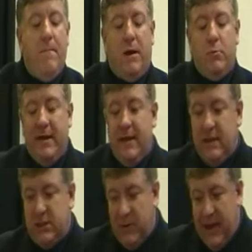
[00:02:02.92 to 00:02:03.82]
But we
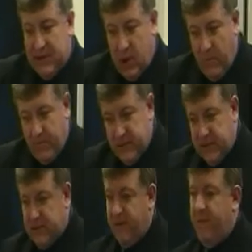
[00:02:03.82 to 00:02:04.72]
need to elect
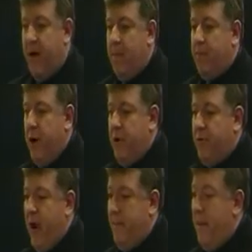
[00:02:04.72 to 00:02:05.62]
officers for our
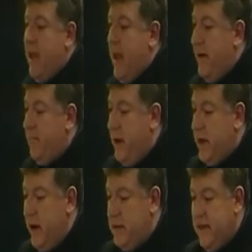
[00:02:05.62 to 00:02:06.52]
programme if
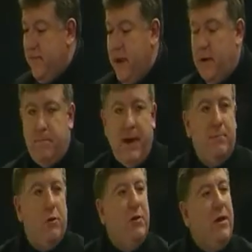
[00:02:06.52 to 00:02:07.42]
we're going to give the young
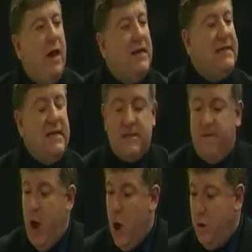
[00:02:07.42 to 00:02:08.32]
people a sense
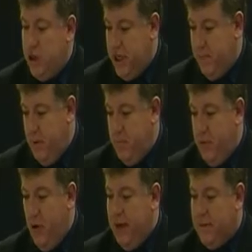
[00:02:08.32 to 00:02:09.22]
of ownership and
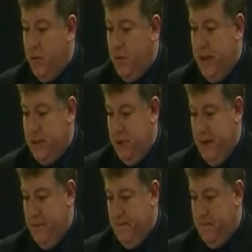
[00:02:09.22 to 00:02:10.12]
pride in what they're
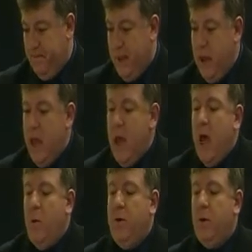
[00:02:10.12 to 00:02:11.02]
doing.
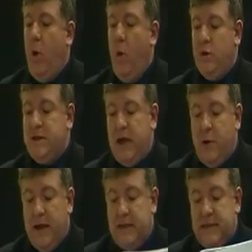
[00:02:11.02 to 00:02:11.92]
We will
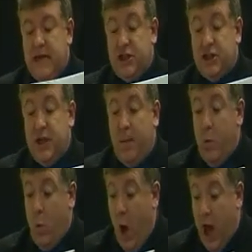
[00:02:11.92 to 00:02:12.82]
also, in session
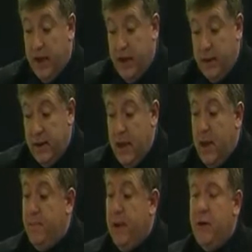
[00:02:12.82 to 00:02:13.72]
number 1,
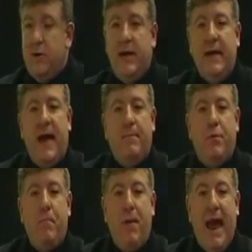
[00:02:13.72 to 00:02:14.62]
be looking
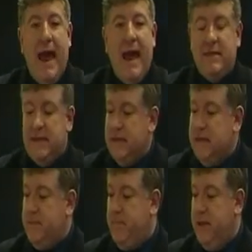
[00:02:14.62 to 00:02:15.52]
at prepared
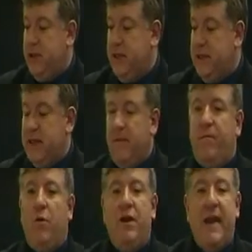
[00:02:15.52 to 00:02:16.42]
speeches
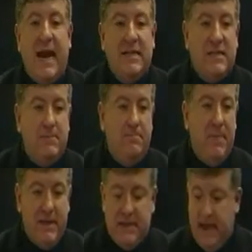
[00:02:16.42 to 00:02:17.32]
for the next
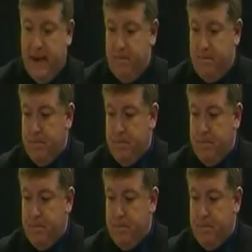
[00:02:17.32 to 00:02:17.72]
meeting.